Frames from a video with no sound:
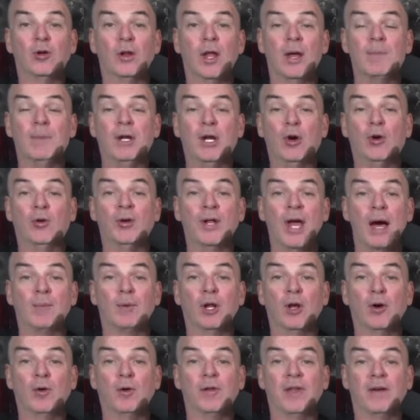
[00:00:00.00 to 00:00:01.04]
Let me know down
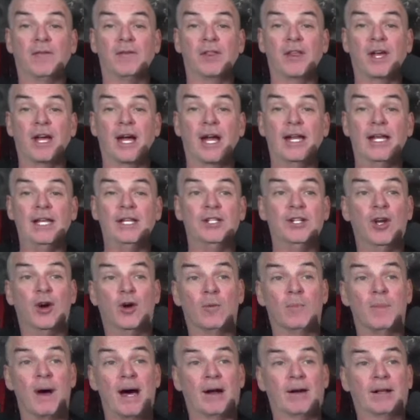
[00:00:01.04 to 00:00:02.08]
below with everything I need to know
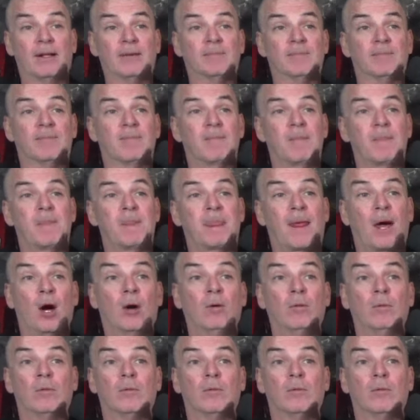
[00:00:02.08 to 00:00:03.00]
about it. Oh.